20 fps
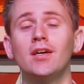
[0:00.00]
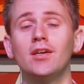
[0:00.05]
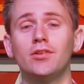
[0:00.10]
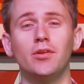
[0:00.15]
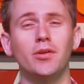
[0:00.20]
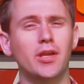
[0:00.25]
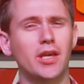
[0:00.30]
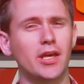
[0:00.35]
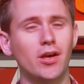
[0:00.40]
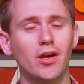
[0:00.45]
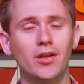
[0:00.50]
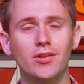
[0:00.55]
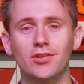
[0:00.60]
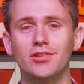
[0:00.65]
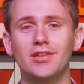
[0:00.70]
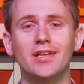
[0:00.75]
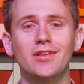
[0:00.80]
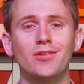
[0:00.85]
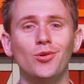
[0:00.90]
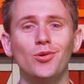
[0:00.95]
so you can
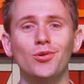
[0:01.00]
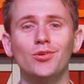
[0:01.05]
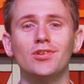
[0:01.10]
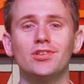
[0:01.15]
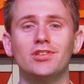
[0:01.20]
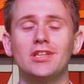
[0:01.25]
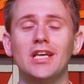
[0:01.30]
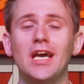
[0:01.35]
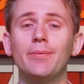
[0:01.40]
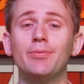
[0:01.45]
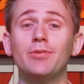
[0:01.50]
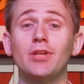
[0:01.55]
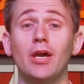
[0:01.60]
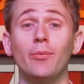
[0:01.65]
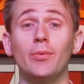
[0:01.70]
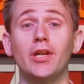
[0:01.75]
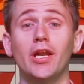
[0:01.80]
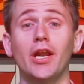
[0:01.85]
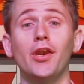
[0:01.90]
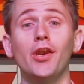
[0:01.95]
understand all the steps,
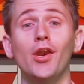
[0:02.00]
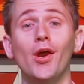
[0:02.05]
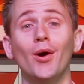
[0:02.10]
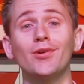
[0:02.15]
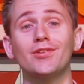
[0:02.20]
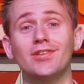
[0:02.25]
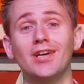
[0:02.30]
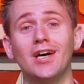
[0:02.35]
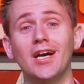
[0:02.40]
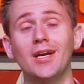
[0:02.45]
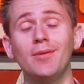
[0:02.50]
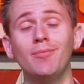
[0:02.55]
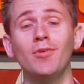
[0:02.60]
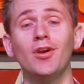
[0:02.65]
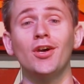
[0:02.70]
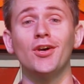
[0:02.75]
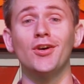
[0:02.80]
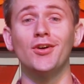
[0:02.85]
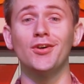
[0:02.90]
and within no time,